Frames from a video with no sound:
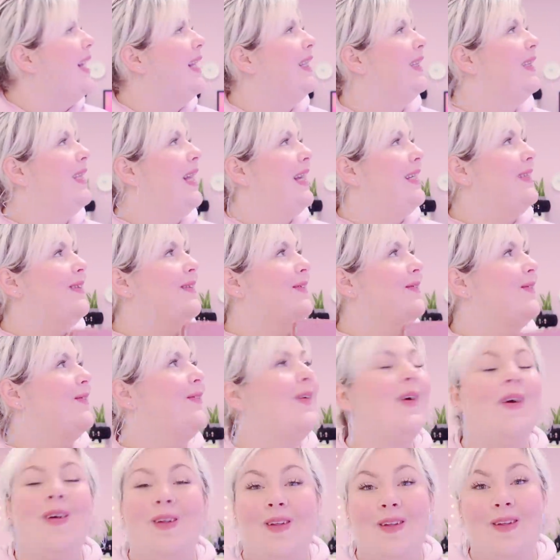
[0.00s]
Let's
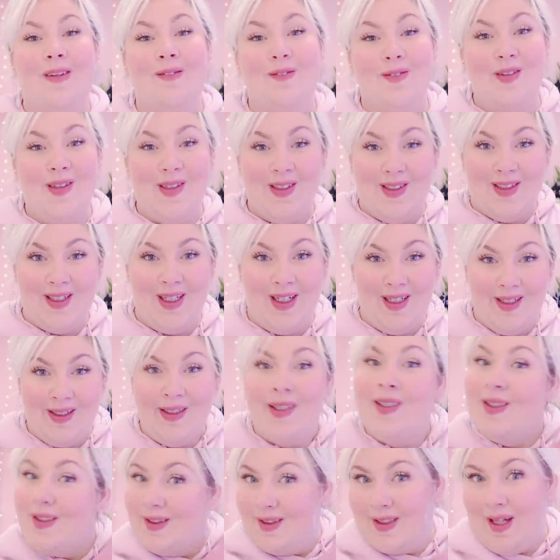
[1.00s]
roll the
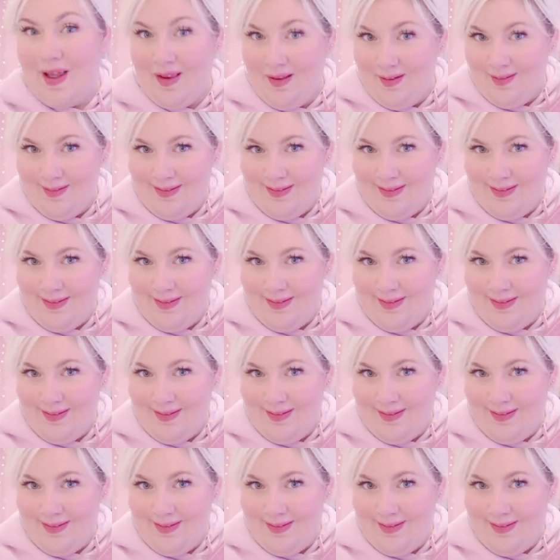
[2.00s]
VT, shall